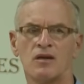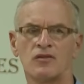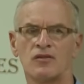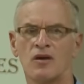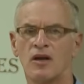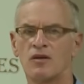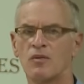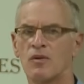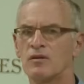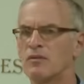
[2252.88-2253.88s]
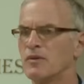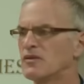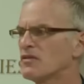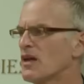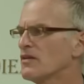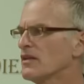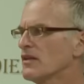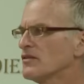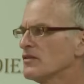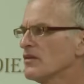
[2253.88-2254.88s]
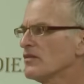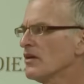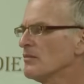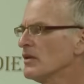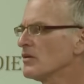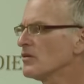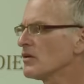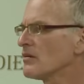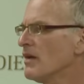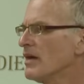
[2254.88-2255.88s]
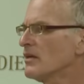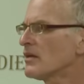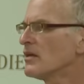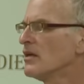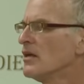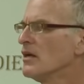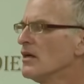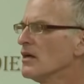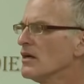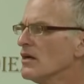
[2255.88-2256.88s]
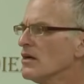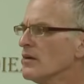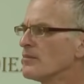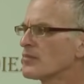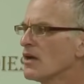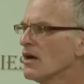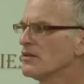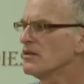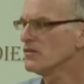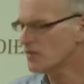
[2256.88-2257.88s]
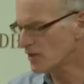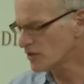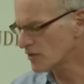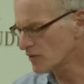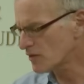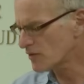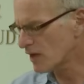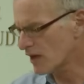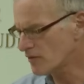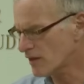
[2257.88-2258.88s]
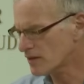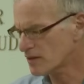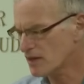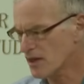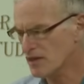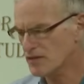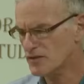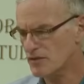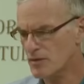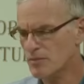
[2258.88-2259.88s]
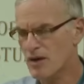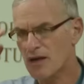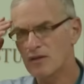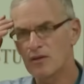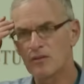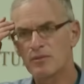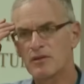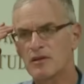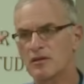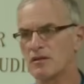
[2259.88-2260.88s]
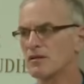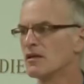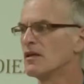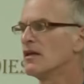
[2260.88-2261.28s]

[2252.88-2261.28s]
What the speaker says: So I don't want to be sounding as if I'm being dogmatic on these issues. I recognize there are practical political